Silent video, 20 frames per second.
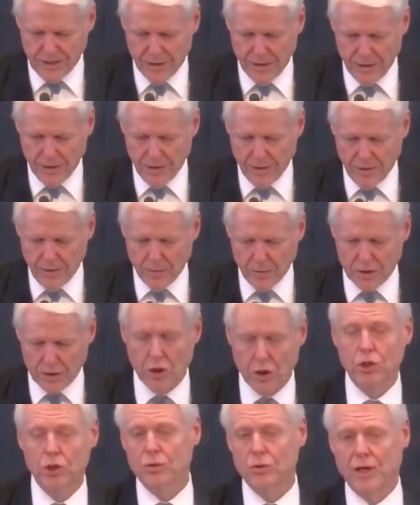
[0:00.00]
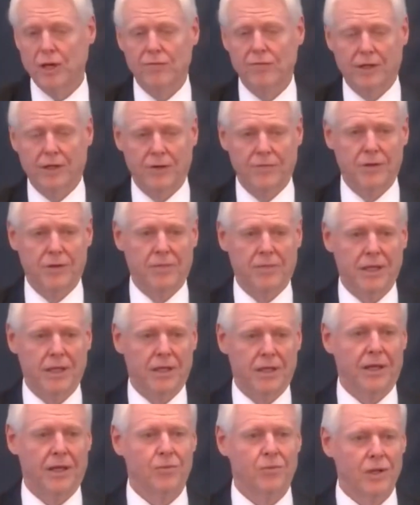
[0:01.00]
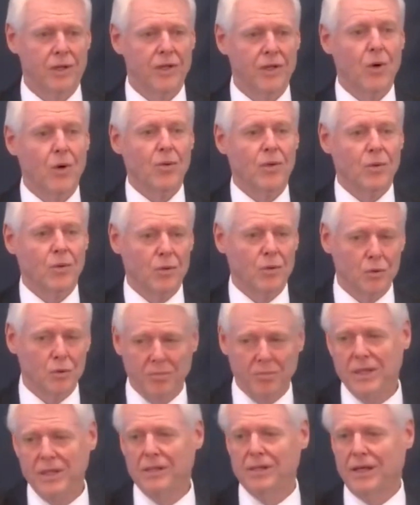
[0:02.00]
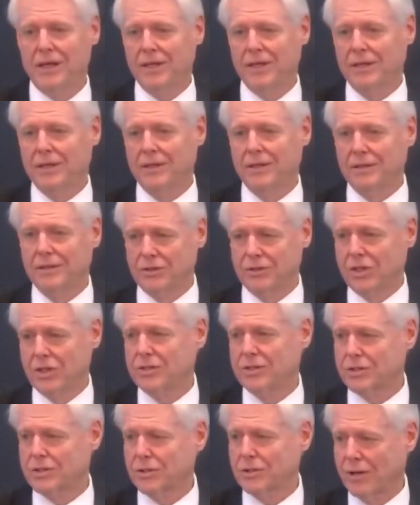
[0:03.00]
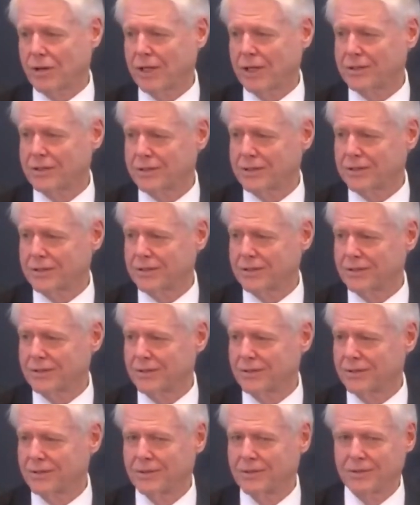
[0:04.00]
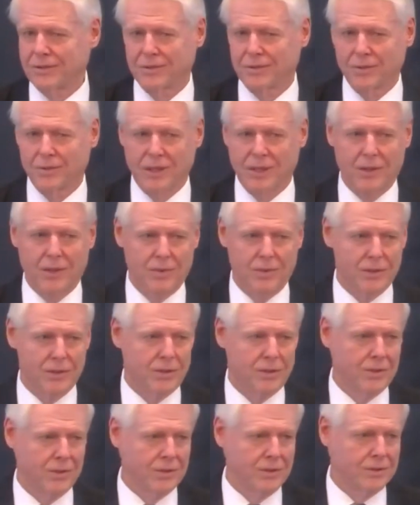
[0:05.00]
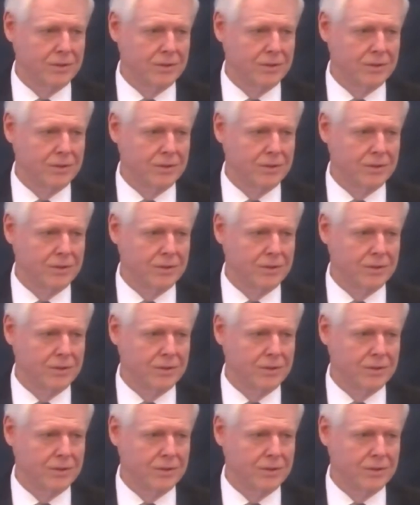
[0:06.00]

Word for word: which you have given me. And we know that we will be like Jesus Christ when he returns.